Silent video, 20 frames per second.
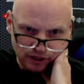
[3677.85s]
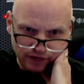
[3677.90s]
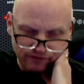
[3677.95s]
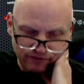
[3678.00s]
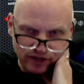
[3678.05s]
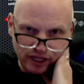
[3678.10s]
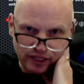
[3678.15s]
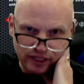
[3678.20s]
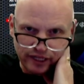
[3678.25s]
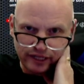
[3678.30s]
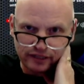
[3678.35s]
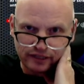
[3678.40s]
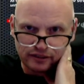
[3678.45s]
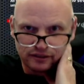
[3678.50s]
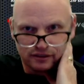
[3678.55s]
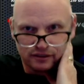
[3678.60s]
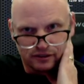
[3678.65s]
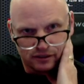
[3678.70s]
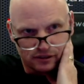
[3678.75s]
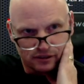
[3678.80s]
I've got like
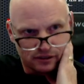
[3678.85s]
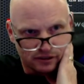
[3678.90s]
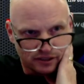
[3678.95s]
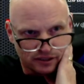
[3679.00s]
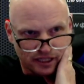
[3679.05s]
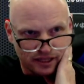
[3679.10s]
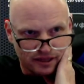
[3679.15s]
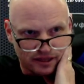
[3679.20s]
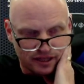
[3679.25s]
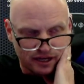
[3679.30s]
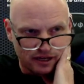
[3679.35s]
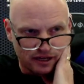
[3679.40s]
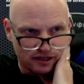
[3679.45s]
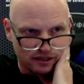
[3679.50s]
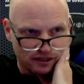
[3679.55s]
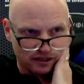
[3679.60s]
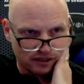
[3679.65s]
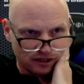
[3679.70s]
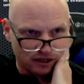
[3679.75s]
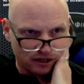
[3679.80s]
10,
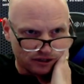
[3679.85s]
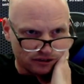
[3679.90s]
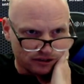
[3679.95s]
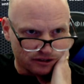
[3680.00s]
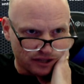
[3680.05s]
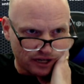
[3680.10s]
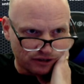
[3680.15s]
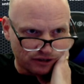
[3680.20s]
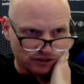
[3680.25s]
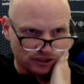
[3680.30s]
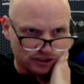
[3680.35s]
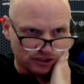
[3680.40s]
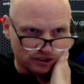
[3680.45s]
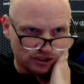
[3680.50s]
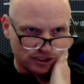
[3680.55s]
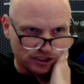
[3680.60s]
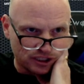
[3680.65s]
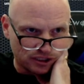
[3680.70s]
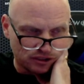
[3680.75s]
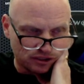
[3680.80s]
uh,
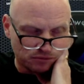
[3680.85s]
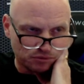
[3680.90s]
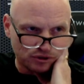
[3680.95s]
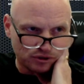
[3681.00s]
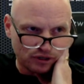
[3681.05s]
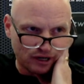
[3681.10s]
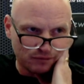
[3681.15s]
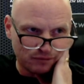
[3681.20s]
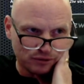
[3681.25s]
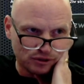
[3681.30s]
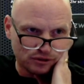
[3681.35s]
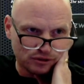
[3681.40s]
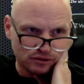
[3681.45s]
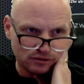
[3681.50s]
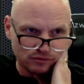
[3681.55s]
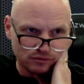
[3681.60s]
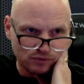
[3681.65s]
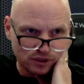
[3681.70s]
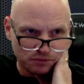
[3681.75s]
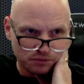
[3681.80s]
100,006
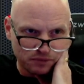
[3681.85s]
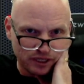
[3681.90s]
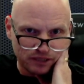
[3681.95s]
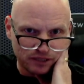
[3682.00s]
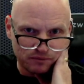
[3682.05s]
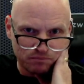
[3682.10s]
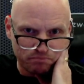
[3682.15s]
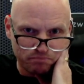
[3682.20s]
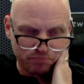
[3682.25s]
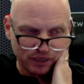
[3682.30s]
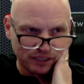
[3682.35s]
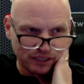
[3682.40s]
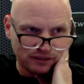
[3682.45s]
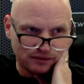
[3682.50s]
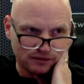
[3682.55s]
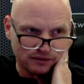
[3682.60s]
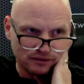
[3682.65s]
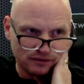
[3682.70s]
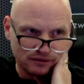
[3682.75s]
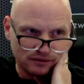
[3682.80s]
subscribers. Where's my
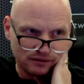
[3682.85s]
button?